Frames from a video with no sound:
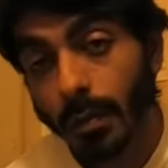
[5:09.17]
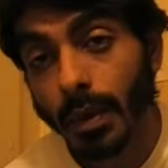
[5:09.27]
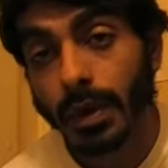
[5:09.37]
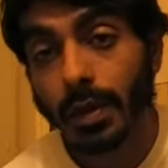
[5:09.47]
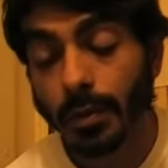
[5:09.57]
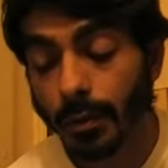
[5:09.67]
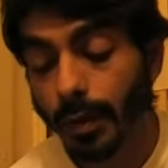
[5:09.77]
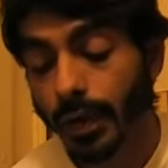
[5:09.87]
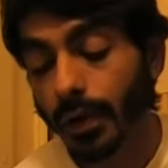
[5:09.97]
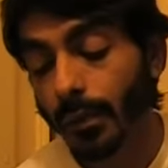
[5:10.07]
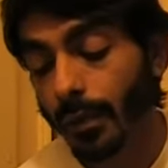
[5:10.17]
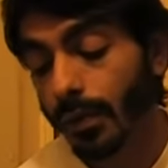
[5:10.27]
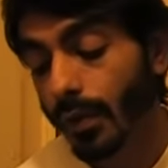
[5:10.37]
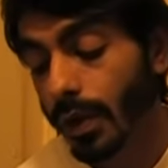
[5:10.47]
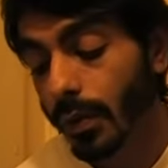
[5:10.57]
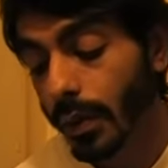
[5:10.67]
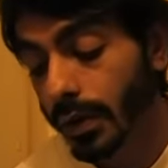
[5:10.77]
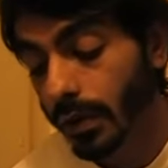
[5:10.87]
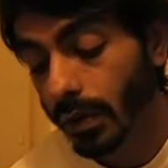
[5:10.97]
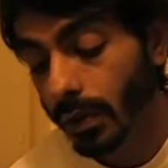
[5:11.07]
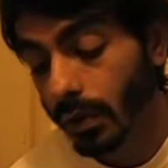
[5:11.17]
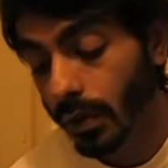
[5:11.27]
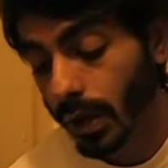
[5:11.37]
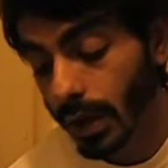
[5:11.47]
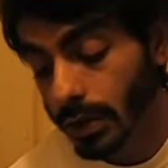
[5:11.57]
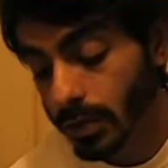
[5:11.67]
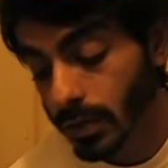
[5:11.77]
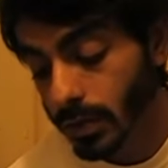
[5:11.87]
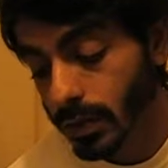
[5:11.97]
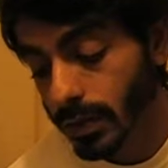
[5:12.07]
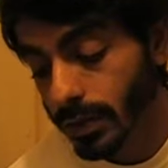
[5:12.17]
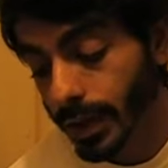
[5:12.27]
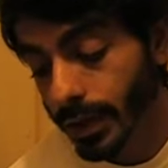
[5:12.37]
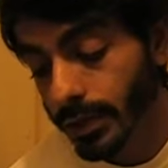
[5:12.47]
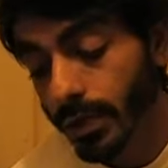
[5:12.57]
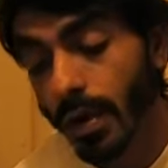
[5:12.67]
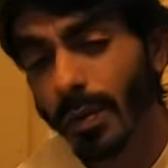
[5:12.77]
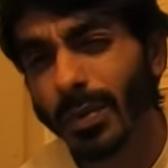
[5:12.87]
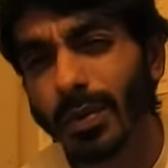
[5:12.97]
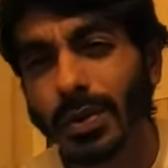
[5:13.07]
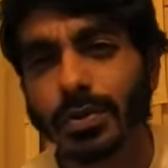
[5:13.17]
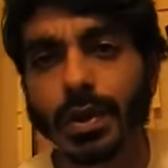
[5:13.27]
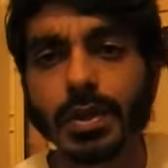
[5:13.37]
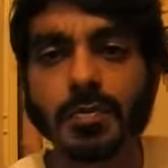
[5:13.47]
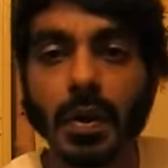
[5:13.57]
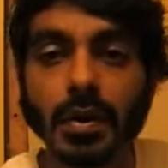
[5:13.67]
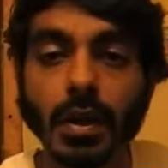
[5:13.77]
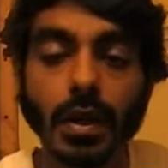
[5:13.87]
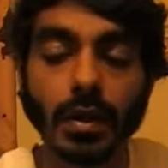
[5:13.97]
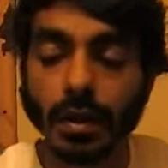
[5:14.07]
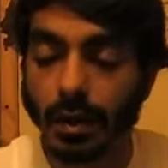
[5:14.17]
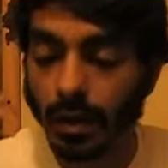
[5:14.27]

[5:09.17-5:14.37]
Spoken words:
lot of money to be made. So anyway, technical analysis will do that. So I'm going to try to speculate.